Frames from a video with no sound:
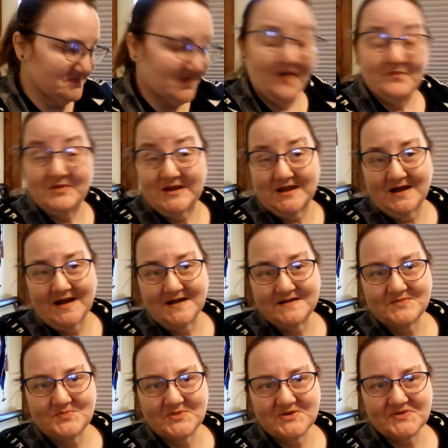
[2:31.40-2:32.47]
I've been kind
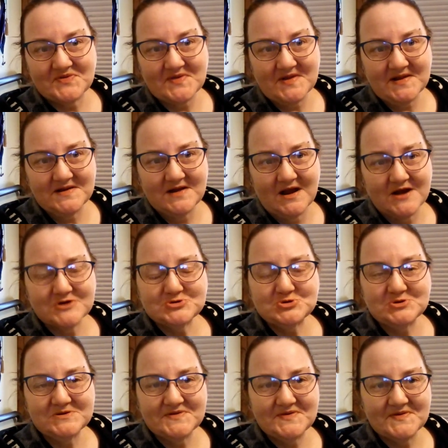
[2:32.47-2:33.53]
of missing in
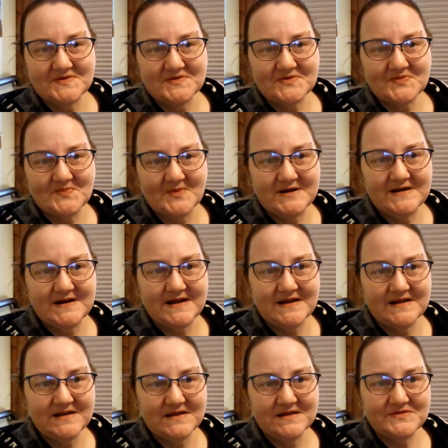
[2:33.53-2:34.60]
action since
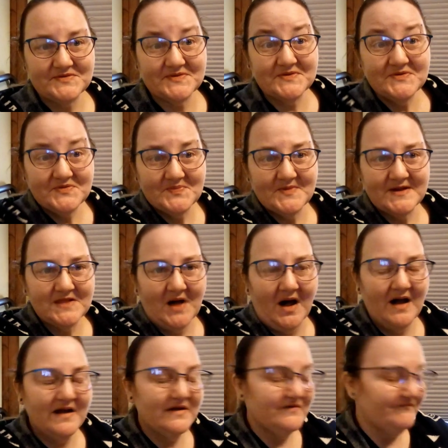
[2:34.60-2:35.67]
Monday, since my
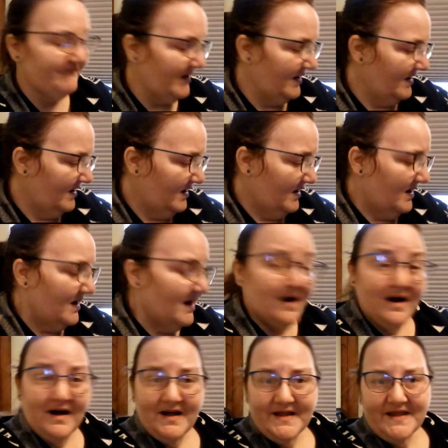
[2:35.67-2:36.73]
live.
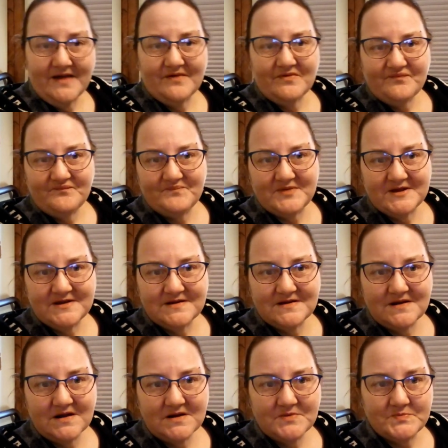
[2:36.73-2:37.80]
I have
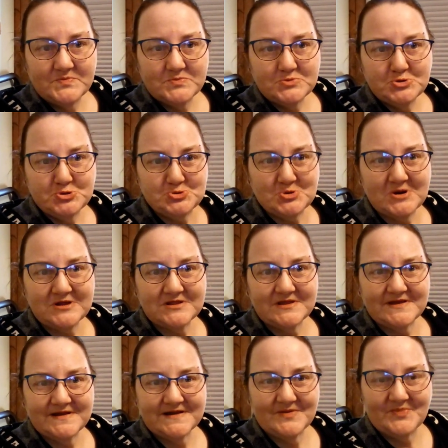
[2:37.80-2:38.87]
been
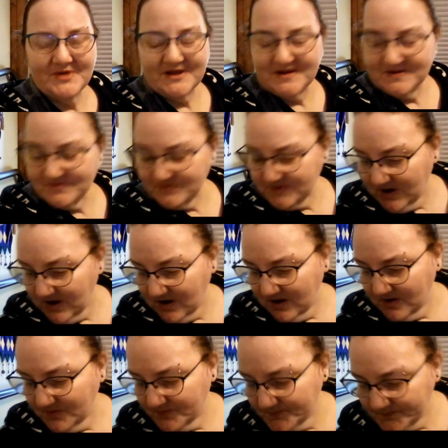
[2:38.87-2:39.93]
struggling a bit.
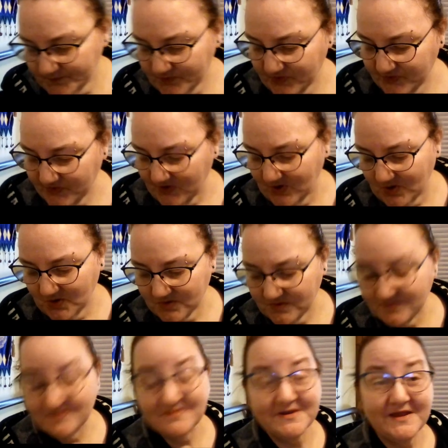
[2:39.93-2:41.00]
So,
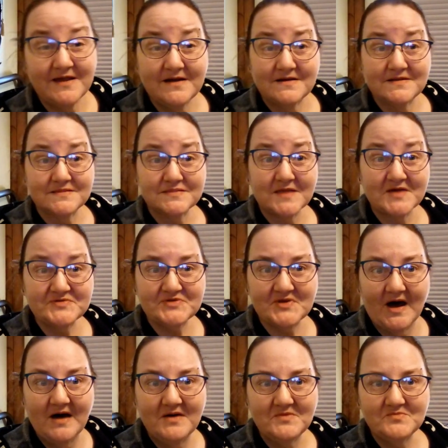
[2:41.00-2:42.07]
yeah, lots
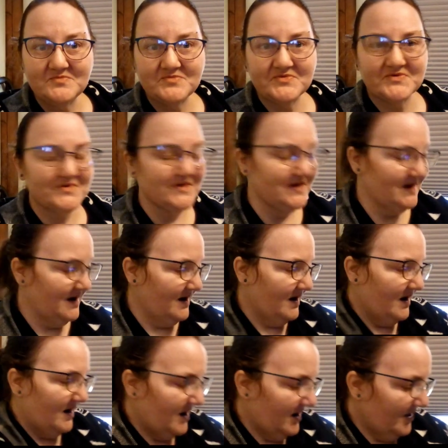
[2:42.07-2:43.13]
of ums.
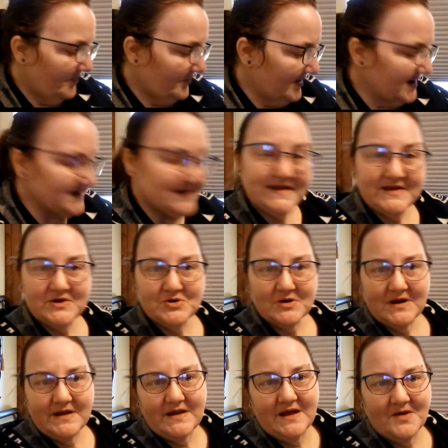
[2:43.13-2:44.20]
But here
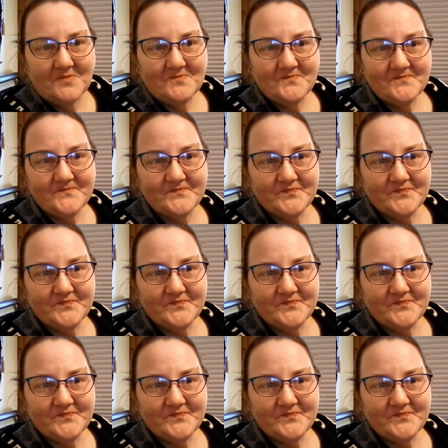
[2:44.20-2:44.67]
I am